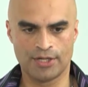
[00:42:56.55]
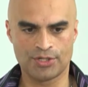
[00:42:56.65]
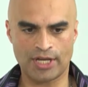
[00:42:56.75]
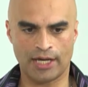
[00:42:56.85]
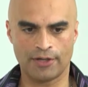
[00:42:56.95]

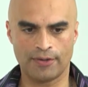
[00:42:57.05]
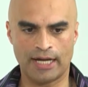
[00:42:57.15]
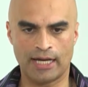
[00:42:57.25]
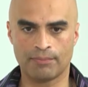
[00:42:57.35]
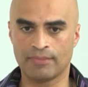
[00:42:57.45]
So
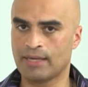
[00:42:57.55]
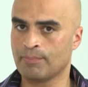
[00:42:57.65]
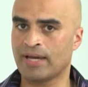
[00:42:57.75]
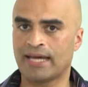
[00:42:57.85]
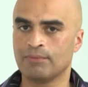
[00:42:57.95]

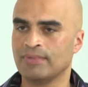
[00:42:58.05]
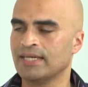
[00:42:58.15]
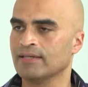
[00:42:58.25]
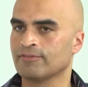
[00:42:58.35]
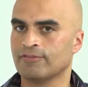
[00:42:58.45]

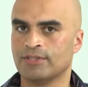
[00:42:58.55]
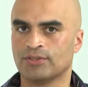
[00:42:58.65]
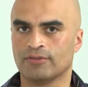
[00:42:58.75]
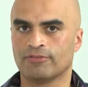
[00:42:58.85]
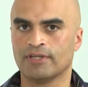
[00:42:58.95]
pan-EMEA for
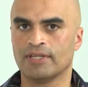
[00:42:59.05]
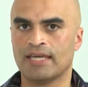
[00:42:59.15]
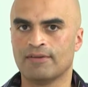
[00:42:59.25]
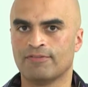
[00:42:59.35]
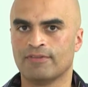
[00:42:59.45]
this offering
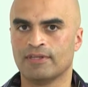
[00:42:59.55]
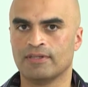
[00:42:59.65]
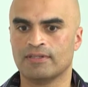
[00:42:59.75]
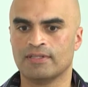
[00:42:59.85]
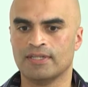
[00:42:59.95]
if
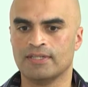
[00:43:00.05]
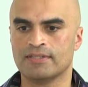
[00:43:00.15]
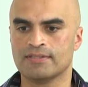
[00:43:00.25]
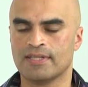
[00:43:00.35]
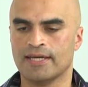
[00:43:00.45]
the
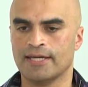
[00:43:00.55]
need is